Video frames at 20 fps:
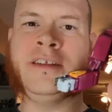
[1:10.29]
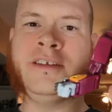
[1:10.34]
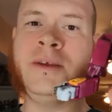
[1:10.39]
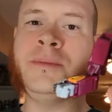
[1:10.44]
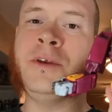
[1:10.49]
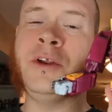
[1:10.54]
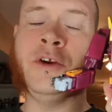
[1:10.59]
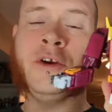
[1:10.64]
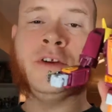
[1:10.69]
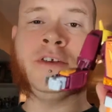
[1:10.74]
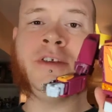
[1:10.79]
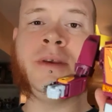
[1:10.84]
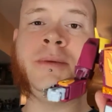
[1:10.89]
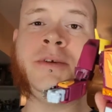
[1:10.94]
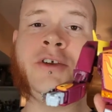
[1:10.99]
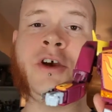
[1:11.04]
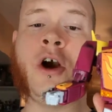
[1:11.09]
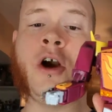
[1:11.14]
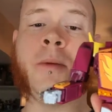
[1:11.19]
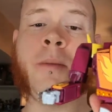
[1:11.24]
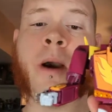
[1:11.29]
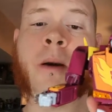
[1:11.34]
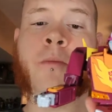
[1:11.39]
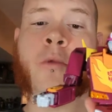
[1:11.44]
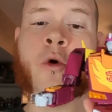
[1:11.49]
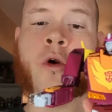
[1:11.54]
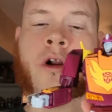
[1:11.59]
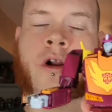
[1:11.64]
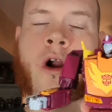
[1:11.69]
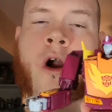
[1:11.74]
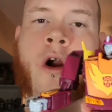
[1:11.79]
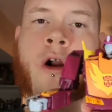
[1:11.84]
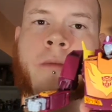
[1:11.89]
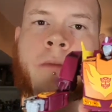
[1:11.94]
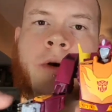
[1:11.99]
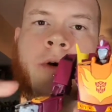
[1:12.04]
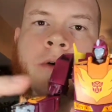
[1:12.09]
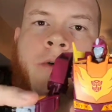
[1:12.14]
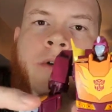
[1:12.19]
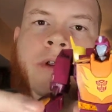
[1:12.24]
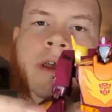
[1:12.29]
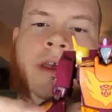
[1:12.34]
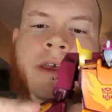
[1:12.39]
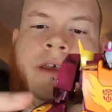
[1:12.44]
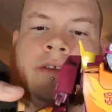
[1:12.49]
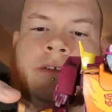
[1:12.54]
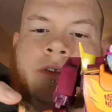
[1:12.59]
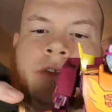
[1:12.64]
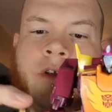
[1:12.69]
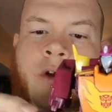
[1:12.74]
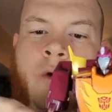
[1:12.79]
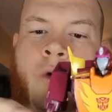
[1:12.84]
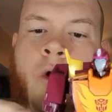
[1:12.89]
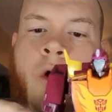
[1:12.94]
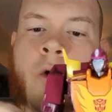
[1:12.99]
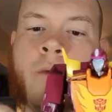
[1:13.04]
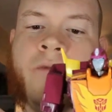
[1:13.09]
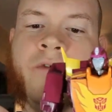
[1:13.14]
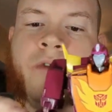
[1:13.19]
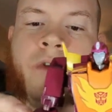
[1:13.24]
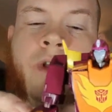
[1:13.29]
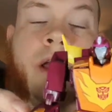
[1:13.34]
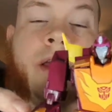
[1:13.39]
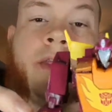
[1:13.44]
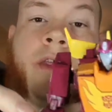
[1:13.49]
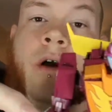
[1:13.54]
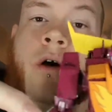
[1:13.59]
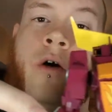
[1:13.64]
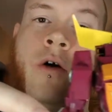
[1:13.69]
And something you're going to see me talk about more in car mode is the chrome for like the